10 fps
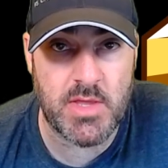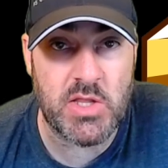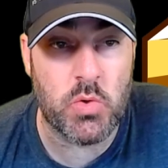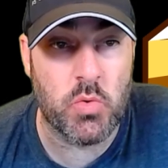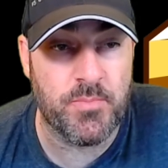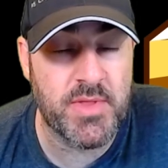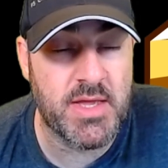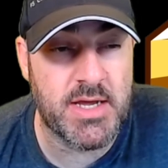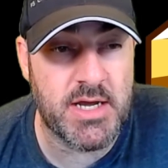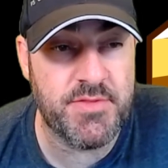Hello,
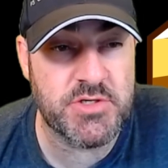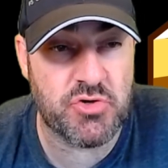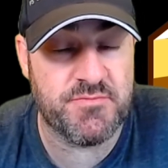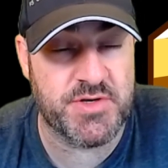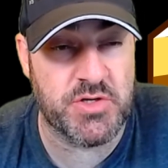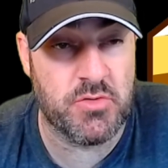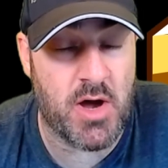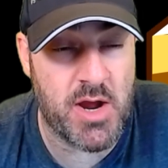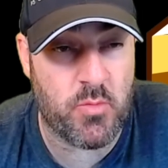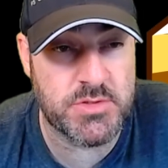in this short video
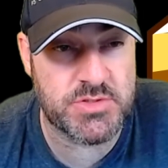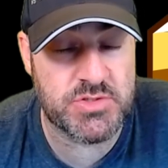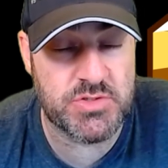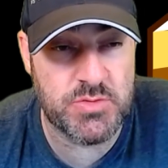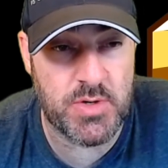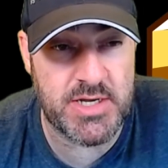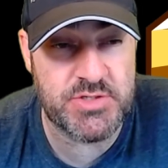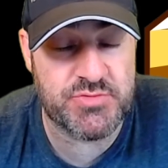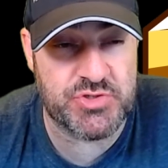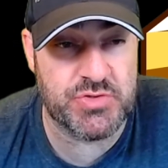I want to
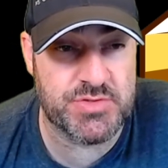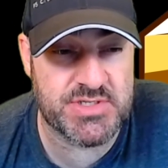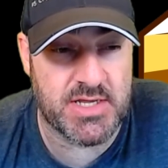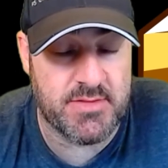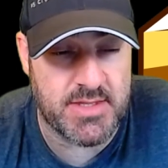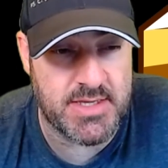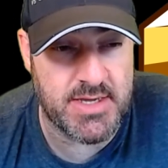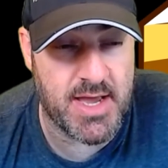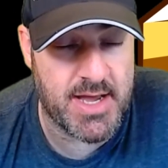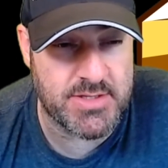introduce
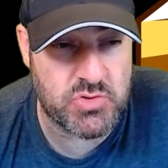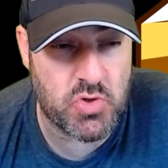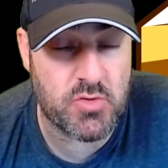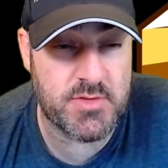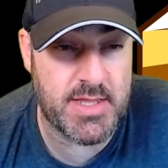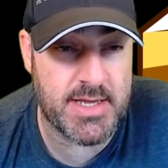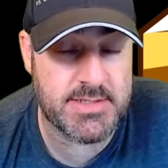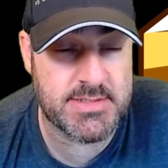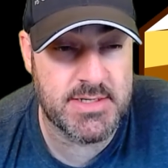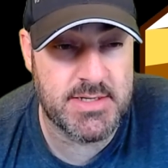the uh, .dot
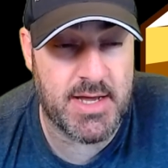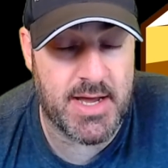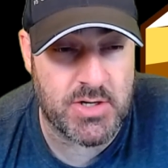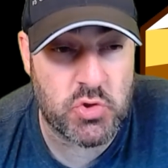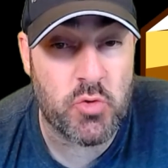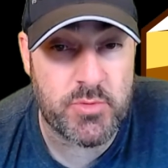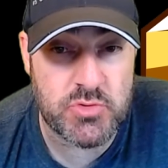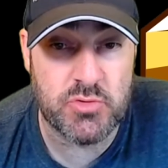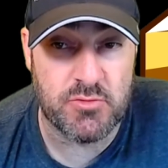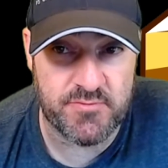net uh, Global
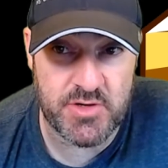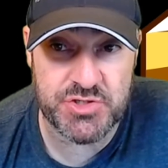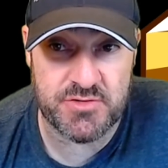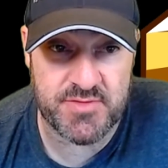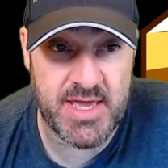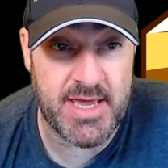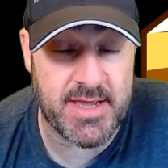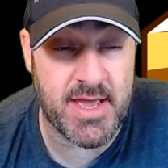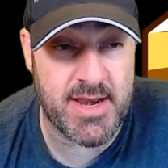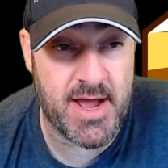Tool version of
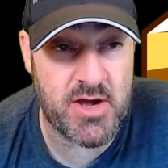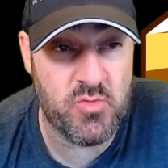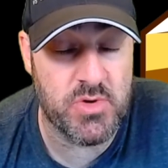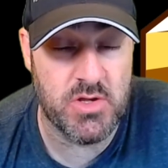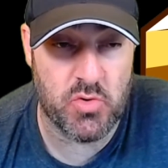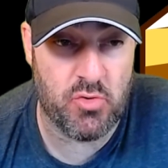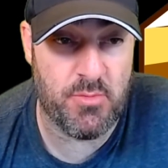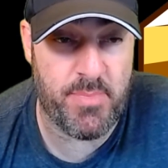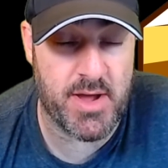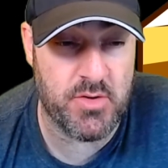Cake and how we can go
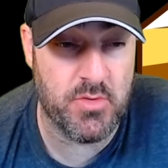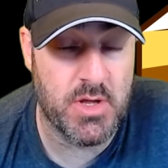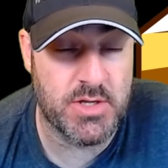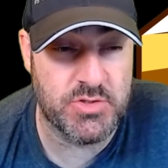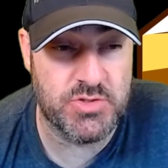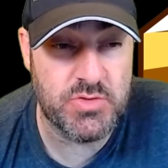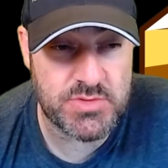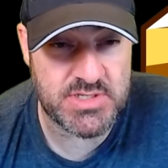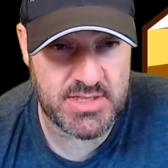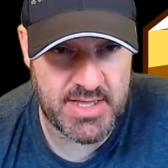about
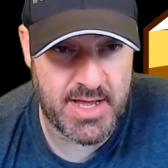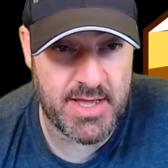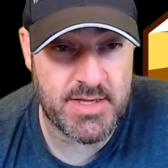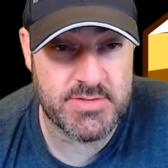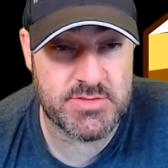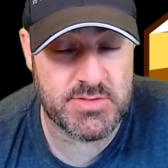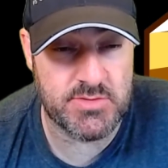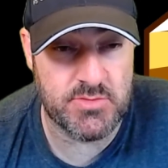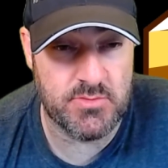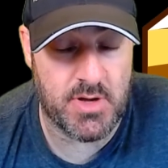using that
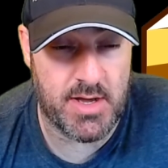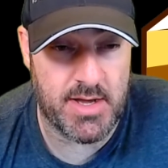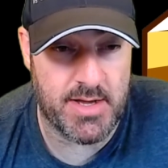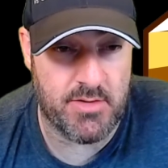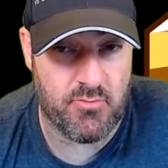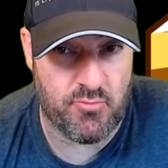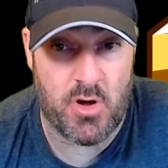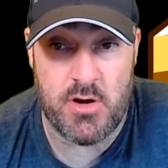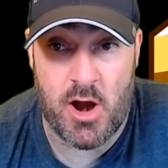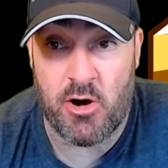to uh,
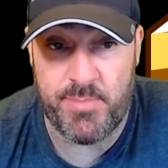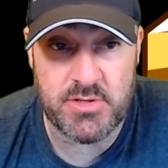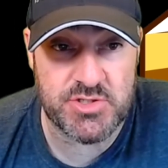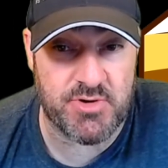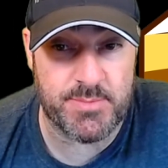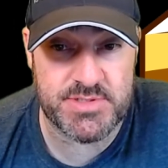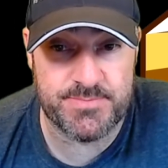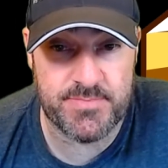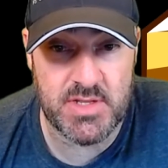run our build scripts.